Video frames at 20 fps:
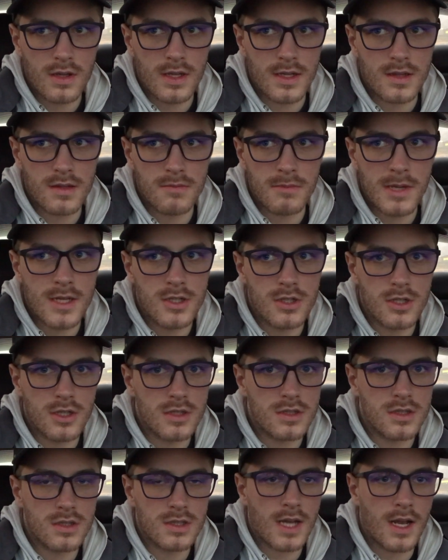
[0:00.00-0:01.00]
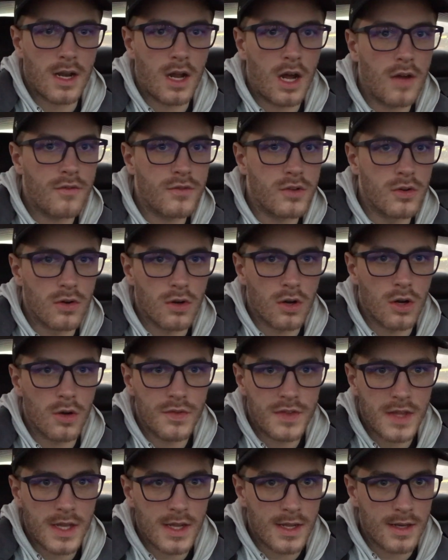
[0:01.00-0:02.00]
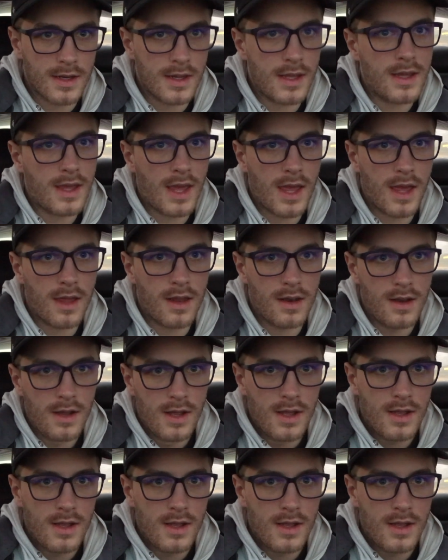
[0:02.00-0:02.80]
Like the Major is just kind of off doing her own thing, and he can't